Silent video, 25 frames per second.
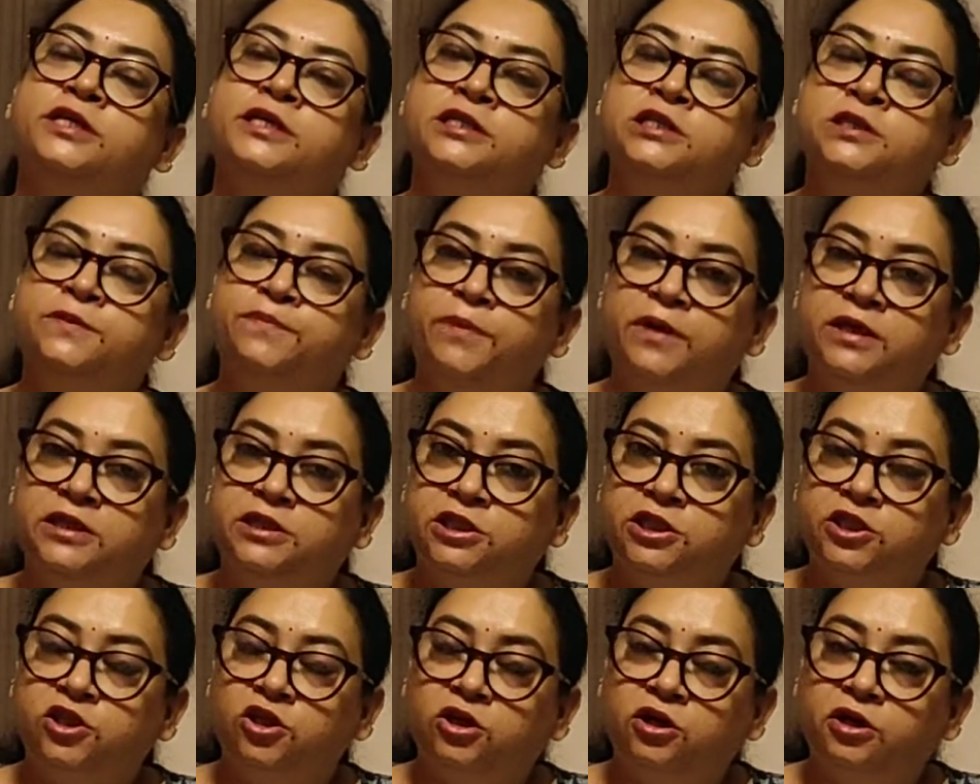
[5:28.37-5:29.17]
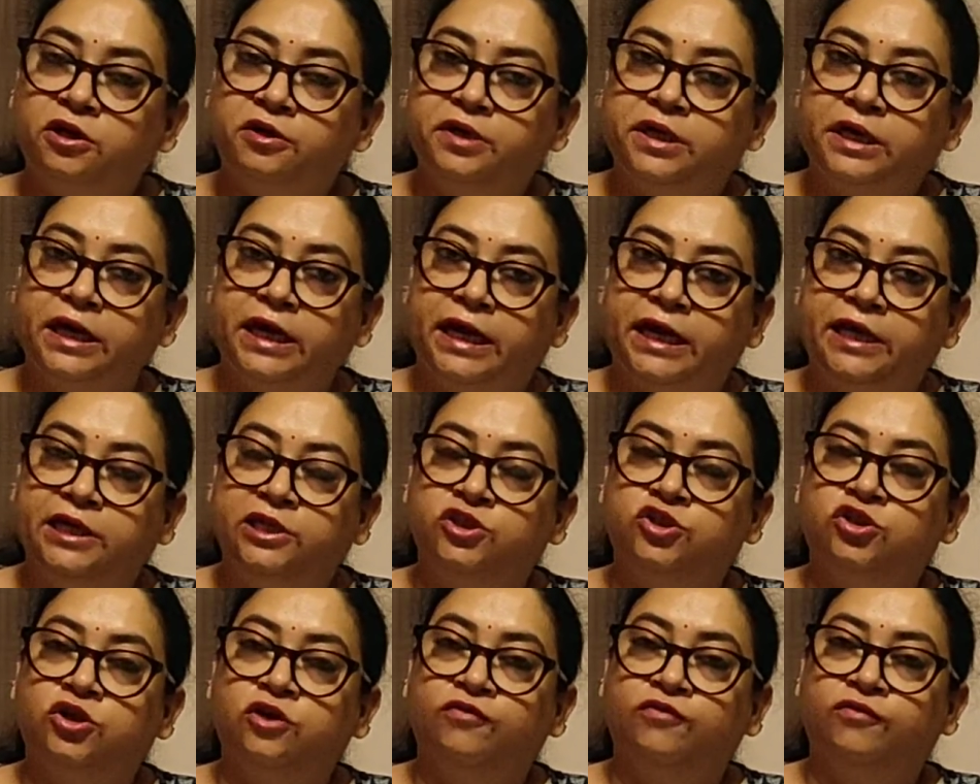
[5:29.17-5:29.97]
to this
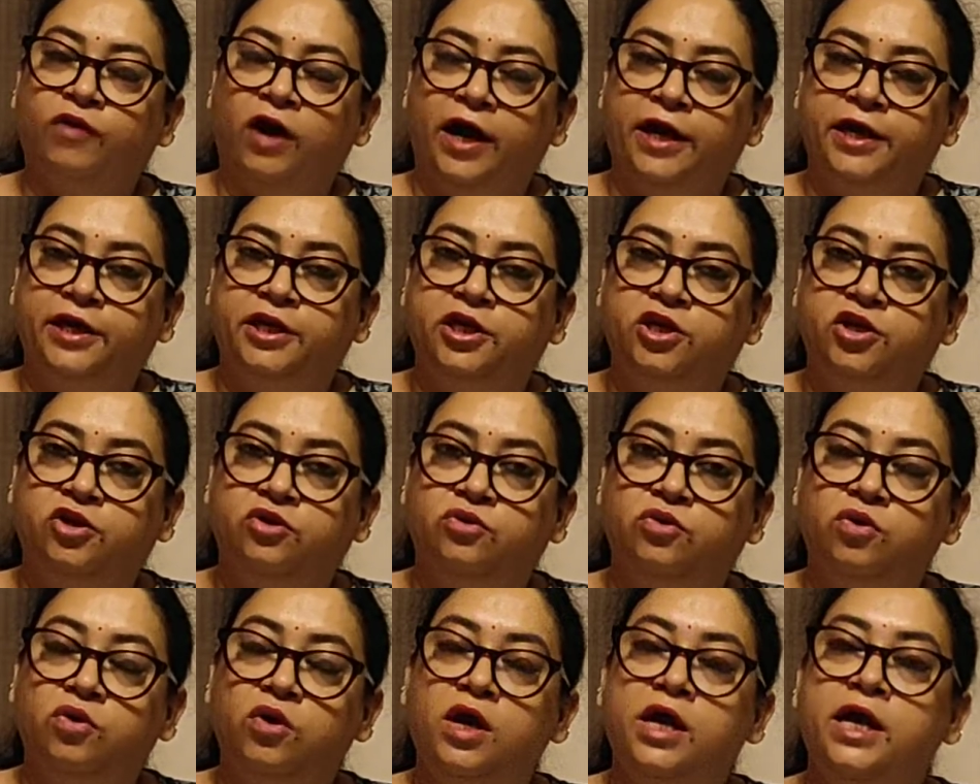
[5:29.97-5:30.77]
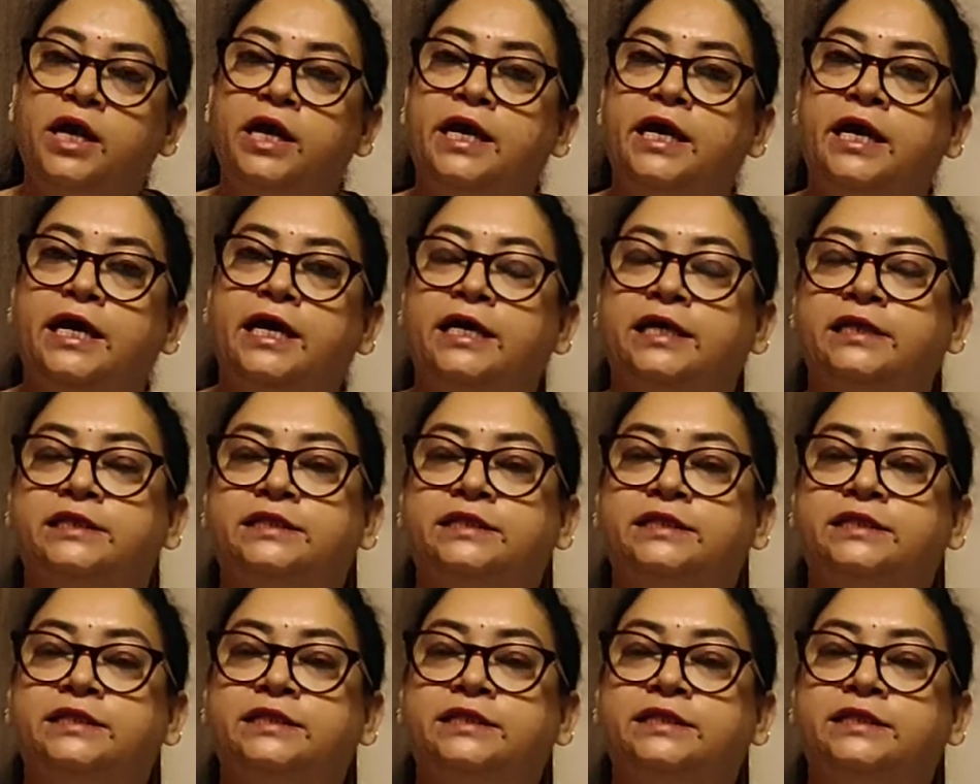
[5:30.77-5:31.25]
particular range of IQ